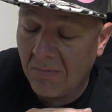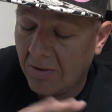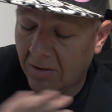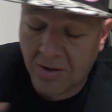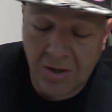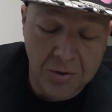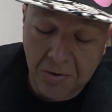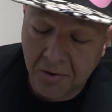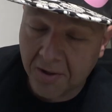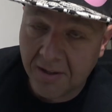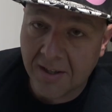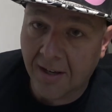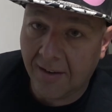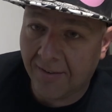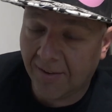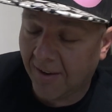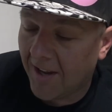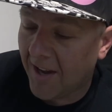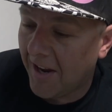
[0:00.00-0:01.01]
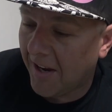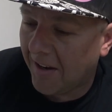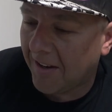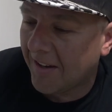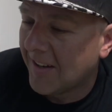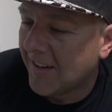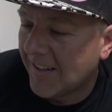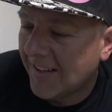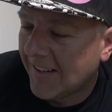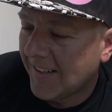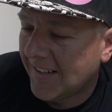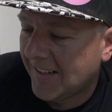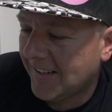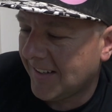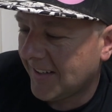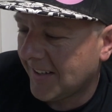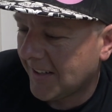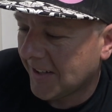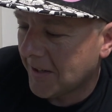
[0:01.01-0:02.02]
totally takes the cake.
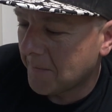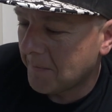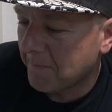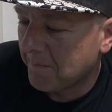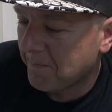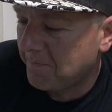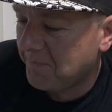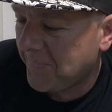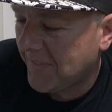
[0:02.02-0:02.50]
Um,